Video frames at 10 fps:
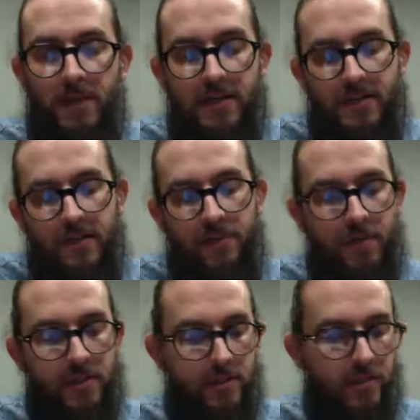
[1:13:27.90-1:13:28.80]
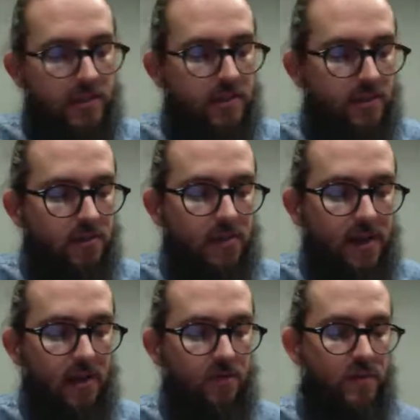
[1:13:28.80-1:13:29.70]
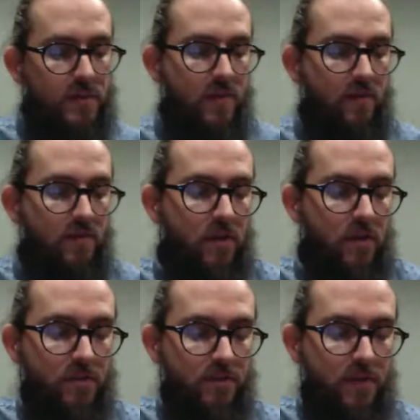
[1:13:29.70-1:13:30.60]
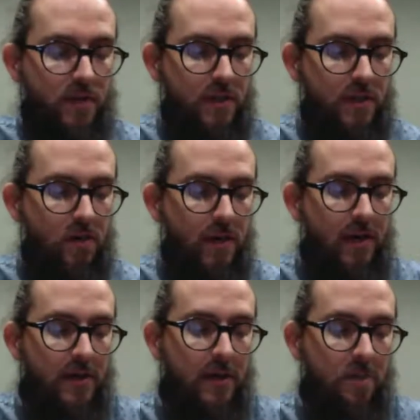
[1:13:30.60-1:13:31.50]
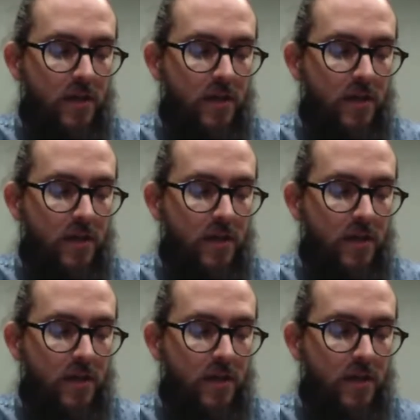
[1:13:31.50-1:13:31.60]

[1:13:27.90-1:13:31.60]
it's a different kind of design philosophy. You know, and